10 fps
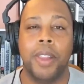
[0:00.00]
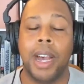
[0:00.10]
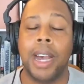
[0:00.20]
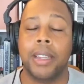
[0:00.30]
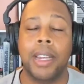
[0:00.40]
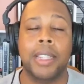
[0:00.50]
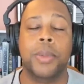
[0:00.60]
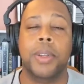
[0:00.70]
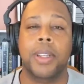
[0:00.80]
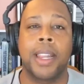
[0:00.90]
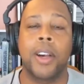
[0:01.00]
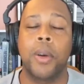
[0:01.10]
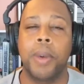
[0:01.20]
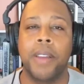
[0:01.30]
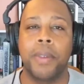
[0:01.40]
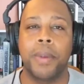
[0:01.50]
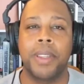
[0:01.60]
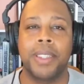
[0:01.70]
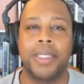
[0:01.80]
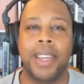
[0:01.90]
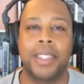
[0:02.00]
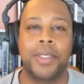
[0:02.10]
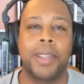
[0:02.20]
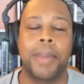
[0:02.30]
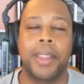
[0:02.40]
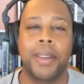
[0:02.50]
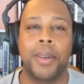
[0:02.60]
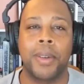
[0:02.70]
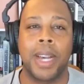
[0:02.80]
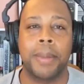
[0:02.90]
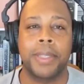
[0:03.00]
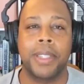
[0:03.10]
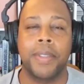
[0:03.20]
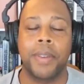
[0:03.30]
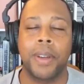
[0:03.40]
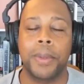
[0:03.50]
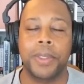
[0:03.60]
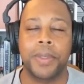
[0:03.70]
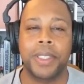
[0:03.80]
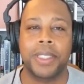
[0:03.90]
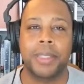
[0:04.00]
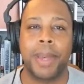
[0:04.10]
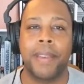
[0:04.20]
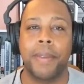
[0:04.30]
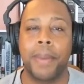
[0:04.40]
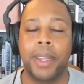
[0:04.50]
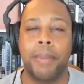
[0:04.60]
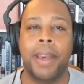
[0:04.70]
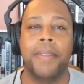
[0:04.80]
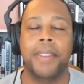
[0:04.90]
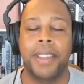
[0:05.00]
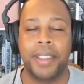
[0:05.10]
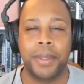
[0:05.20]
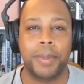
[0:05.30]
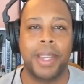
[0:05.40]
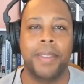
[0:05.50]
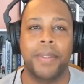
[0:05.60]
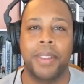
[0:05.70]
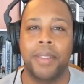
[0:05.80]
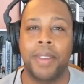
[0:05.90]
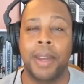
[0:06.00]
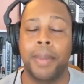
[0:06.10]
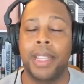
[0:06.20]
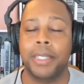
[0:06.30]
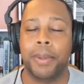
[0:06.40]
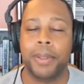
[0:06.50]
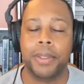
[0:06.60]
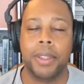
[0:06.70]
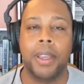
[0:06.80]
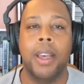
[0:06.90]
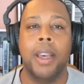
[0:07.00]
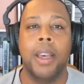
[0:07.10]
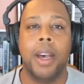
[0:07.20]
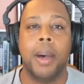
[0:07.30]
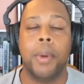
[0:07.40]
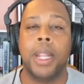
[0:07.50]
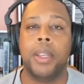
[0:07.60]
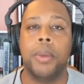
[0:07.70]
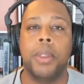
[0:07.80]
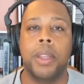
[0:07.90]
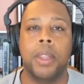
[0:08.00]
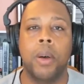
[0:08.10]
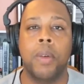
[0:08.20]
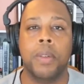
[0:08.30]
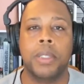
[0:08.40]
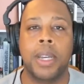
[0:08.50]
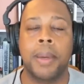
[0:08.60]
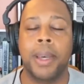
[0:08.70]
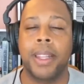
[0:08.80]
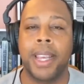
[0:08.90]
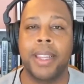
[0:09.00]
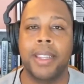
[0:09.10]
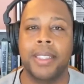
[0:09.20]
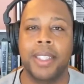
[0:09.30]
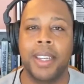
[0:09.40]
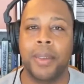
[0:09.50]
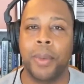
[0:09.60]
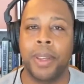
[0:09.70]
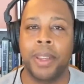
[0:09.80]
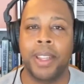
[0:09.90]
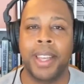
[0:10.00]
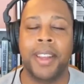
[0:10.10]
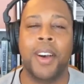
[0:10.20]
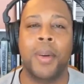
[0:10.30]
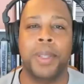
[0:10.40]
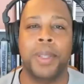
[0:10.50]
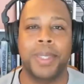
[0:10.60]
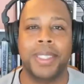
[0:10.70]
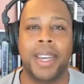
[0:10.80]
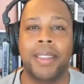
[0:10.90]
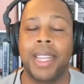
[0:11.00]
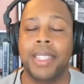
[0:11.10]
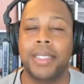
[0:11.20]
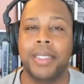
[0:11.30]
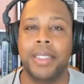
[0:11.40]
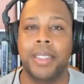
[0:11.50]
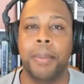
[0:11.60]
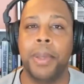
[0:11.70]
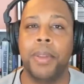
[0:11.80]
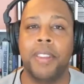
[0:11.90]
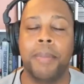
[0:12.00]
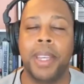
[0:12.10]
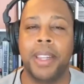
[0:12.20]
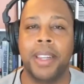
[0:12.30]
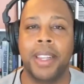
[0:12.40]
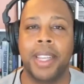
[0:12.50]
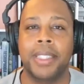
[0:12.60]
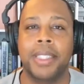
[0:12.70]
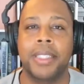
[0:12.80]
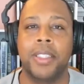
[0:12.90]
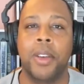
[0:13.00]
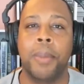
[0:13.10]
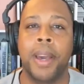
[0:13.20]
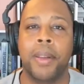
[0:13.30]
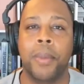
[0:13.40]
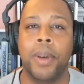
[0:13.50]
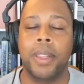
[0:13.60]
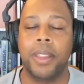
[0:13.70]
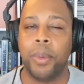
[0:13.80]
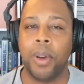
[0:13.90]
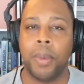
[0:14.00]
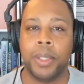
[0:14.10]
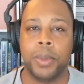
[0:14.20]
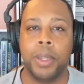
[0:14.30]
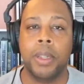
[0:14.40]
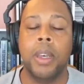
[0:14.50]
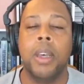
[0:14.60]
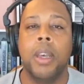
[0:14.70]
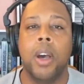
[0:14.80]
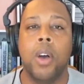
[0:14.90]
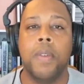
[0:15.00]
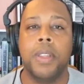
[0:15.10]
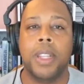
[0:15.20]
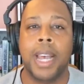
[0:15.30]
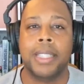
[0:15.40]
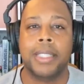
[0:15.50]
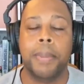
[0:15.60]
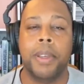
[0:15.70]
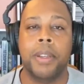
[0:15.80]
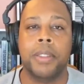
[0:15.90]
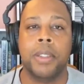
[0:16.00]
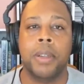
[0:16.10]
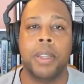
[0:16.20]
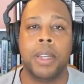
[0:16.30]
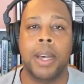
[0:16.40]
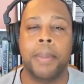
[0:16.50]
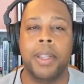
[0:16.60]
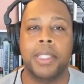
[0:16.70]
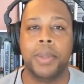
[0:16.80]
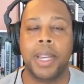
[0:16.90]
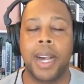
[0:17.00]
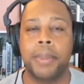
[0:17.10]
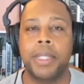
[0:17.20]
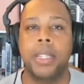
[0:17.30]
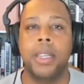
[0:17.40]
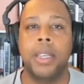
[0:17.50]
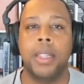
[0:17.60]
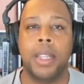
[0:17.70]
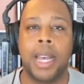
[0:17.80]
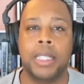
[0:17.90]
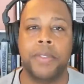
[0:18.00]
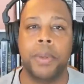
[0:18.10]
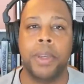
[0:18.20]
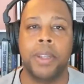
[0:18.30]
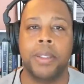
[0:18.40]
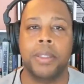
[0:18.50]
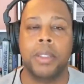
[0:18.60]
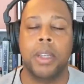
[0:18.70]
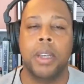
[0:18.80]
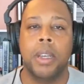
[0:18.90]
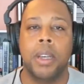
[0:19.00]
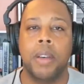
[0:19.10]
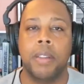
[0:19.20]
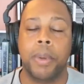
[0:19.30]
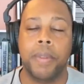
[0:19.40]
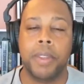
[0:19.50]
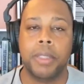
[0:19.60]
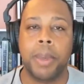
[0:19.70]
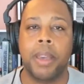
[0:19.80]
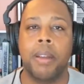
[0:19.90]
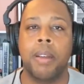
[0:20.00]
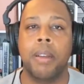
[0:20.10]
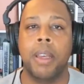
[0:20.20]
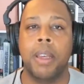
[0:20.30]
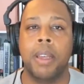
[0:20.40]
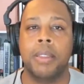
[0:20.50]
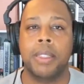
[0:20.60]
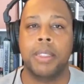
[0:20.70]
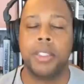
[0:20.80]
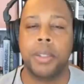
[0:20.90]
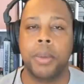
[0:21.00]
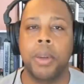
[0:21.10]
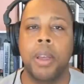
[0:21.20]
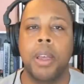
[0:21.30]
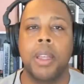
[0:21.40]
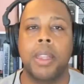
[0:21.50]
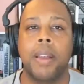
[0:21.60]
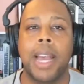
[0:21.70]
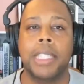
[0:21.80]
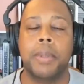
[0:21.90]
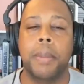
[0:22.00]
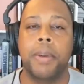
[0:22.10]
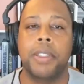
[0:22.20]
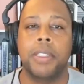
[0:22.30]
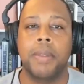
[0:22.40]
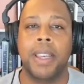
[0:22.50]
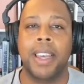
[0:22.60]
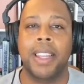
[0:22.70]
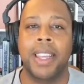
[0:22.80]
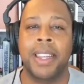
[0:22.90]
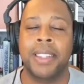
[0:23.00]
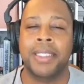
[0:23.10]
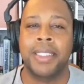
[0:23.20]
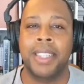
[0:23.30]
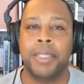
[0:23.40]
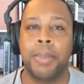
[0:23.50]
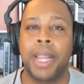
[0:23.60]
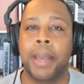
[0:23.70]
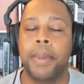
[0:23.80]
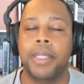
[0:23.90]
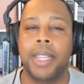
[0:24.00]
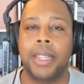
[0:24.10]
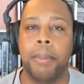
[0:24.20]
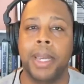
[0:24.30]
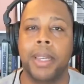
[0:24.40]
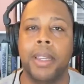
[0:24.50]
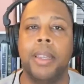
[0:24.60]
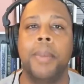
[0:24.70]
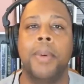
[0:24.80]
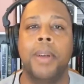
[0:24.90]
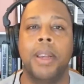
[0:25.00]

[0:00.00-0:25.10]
I, I swear to God, I hope everyone does not try to make their own cop city for a host of reasons. It's bad for money, bad for land use, bad for the environment. That's personally. Um, what I do think, though, over time, Atlanta is going to win. Atlanta always wins out. That's the beauty of being in Atlanta is no matter what, you always win. Over the last couple years, though, and in combination with Cop City in the last few years of the previous mayor and just in general, there has been a push of like Atlanta's it's black, but it's not the mecca anymore.